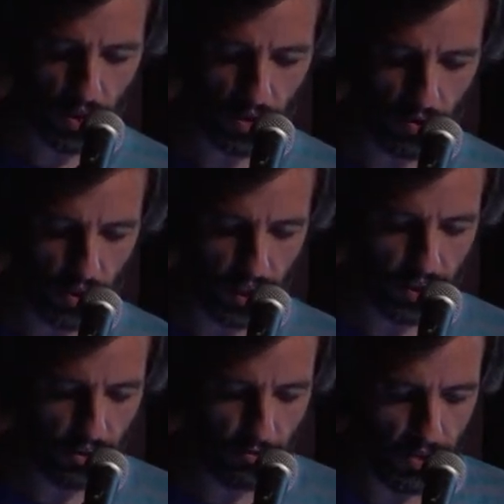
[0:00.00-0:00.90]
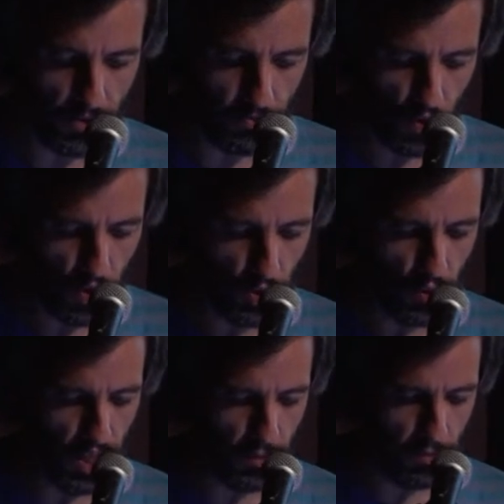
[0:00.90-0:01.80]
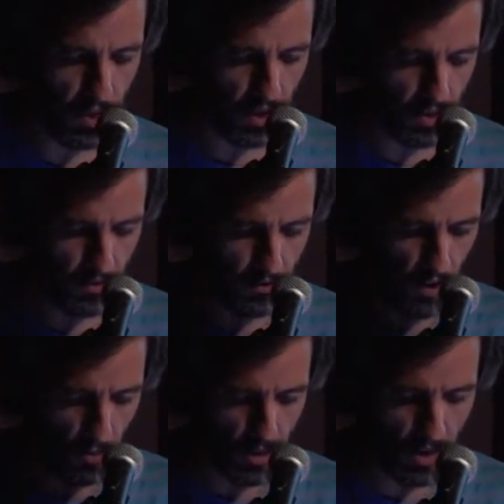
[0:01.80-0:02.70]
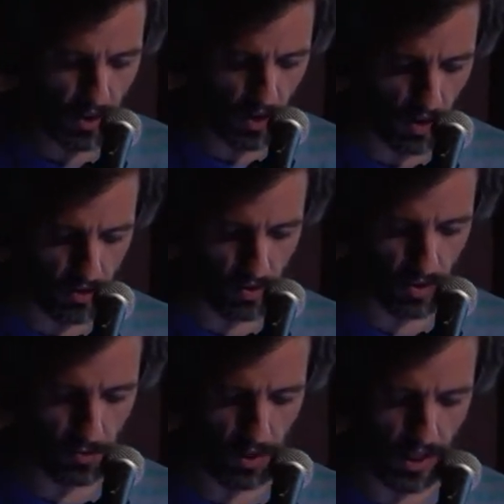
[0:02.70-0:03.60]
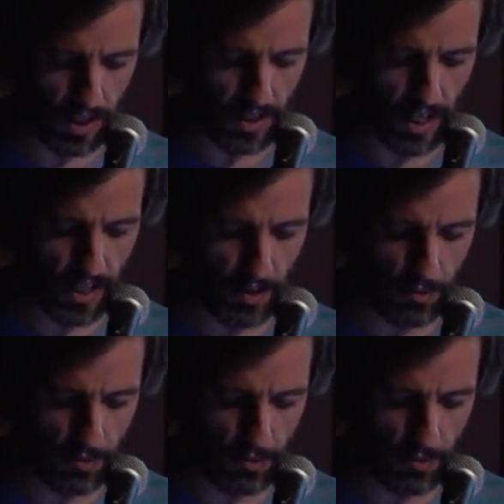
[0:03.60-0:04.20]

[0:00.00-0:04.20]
that look like they've been chewed up and vomited onto the plate in tiny